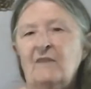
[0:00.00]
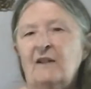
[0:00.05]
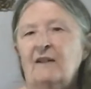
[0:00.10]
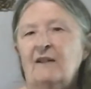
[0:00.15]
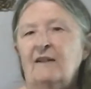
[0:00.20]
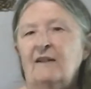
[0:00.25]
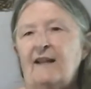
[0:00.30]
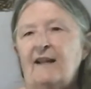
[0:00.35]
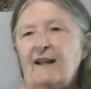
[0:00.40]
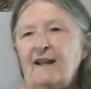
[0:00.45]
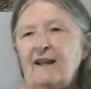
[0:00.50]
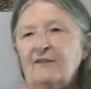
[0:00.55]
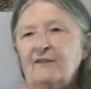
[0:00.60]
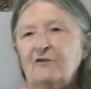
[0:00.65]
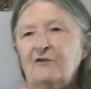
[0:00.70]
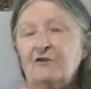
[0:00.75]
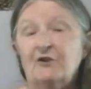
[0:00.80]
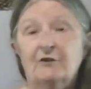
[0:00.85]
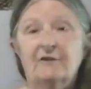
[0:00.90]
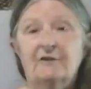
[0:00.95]
and
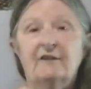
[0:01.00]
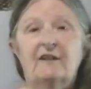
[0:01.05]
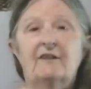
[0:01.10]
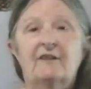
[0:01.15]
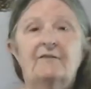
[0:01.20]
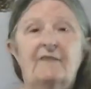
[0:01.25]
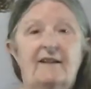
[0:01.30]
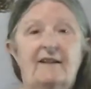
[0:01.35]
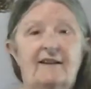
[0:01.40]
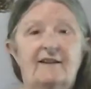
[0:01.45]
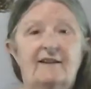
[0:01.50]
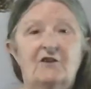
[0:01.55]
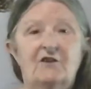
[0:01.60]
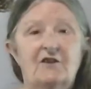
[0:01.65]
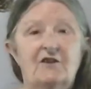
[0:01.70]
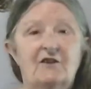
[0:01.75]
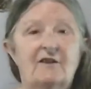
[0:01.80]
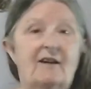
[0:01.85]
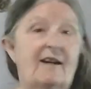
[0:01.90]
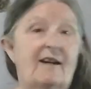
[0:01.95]
sure enough,
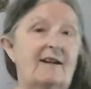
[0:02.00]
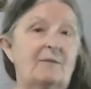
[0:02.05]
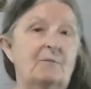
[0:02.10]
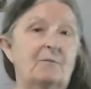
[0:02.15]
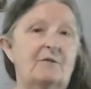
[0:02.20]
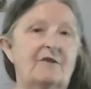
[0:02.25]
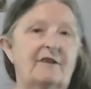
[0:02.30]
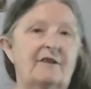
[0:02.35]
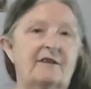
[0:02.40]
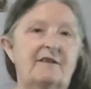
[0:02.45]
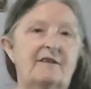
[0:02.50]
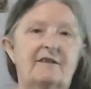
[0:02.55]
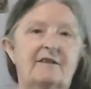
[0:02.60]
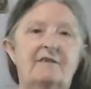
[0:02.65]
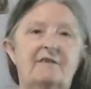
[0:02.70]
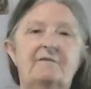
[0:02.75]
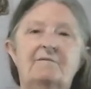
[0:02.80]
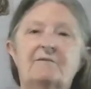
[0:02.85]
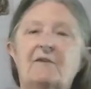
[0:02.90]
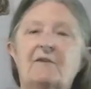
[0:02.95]
as I predicted,
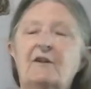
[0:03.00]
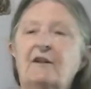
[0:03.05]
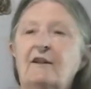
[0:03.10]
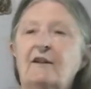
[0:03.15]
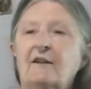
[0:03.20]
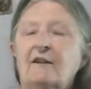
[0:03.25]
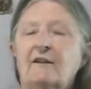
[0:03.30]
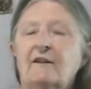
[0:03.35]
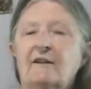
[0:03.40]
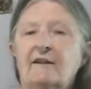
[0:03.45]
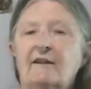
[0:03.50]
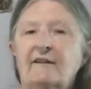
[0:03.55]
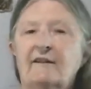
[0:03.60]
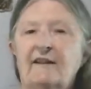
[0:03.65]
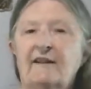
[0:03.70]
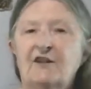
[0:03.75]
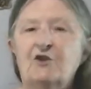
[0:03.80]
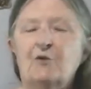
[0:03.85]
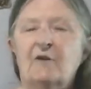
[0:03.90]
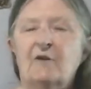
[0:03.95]

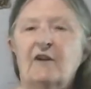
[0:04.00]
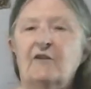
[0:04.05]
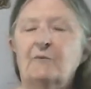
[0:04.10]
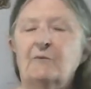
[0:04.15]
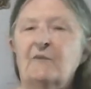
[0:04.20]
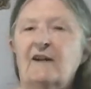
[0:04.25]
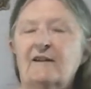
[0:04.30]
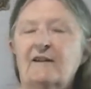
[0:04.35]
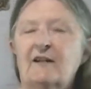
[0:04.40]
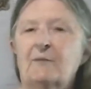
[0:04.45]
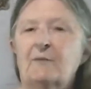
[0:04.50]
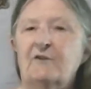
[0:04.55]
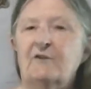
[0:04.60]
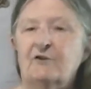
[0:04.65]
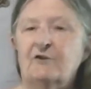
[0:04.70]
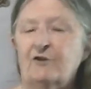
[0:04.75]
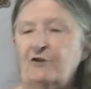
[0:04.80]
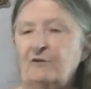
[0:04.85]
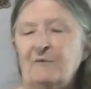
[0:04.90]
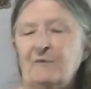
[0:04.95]
each one of them got up and
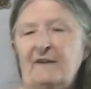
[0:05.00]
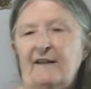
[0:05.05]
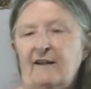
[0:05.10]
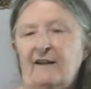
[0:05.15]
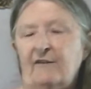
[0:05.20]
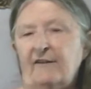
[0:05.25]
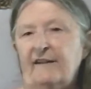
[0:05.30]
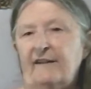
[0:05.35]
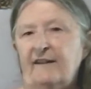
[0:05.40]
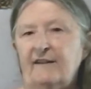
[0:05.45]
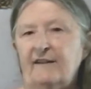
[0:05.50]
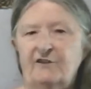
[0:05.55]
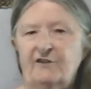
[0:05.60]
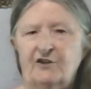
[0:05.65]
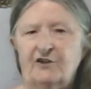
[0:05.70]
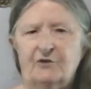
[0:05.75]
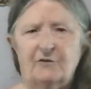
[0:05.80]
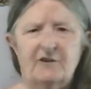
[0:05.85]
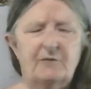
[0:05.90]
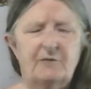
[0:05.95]
told me how I had
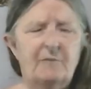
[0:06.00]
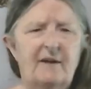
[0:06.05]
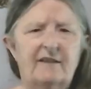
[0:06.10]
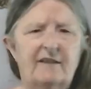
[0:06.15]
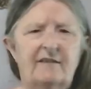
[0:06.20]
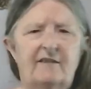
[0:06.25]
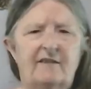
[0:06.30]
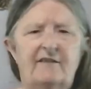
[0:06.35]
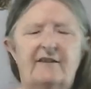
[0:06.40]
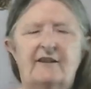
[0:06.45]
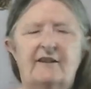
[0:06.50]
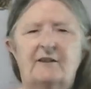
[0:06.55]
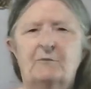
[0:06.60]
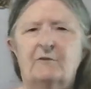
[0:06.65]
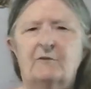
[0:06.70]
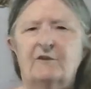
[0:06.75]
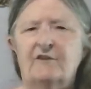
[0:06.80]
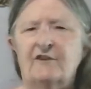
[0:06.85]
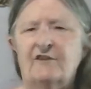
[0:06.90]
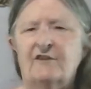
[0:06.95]
disrespected them, or
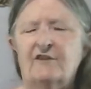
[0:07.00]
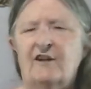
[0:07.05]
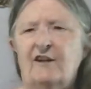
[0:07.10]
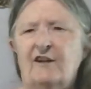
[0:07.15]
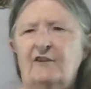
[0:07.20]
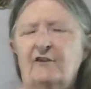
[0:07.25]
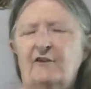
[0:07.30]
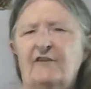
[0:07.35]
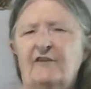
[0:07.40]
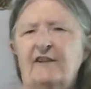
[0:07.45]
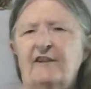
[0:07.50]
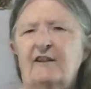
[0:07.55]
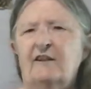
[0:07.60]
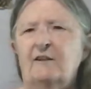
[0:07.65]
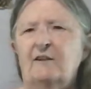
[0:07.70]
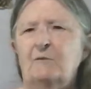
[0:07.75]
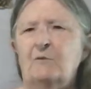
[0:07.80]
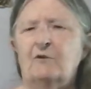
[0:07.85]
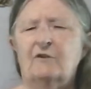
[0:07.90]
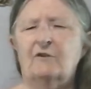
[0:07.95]
dishonored
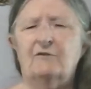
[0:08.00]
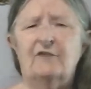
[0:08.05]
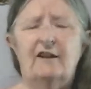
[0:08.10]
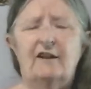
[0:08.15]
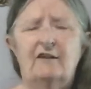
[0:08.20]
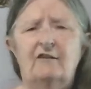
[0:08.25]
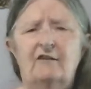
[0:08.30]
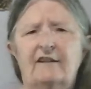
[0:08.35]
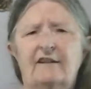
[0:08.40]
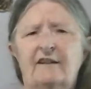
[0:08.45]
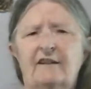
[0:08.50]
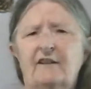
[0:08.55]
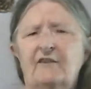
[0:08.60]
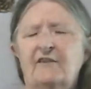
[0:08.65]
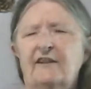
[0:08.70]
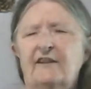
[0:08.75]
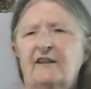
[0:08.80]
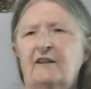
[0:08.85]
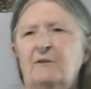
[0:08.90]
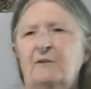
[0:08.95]
them, or violated
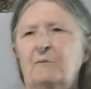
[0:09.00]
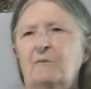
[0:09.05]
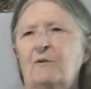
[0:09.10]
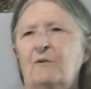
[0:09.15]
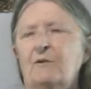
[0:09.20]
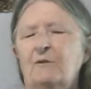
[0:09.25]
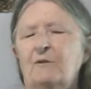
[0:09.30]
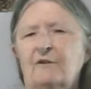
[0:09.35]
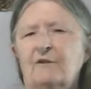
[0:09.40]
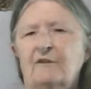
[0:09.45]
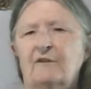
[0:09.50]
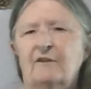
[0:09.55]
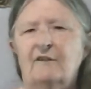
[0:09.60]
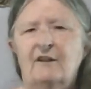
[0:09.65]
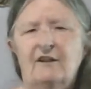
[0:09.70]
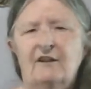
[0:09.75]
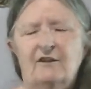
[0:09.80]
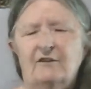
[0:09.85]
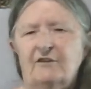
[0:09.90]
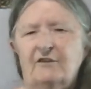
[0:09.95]
them, or,
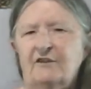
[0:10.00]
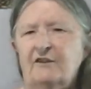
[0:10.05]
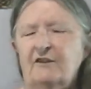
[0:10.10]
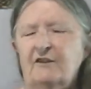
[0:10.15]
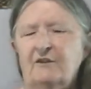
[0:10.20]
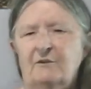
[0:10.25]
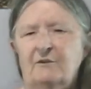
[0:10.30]
you know,